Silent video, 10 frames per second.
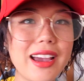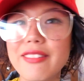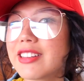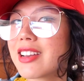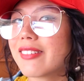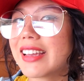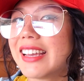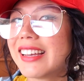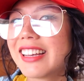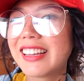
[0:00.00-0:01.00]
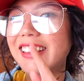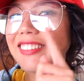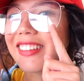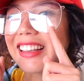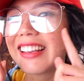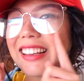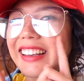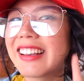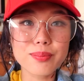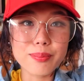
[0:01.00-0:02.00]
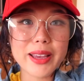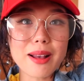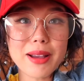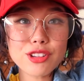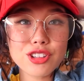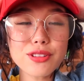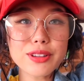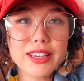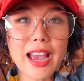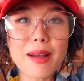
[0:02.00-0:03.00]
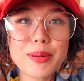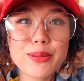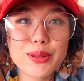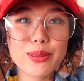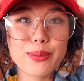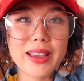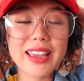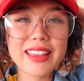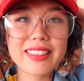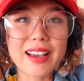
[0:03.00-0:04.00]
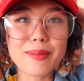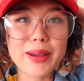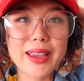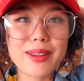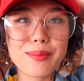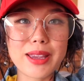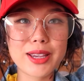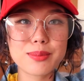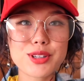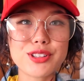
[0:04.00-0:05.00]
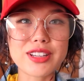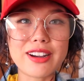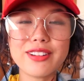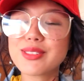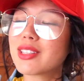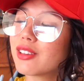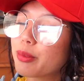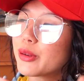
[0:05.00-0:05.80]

yeah, every time I see. But I'm actually really happy with the way that my makeup turned out. It was a little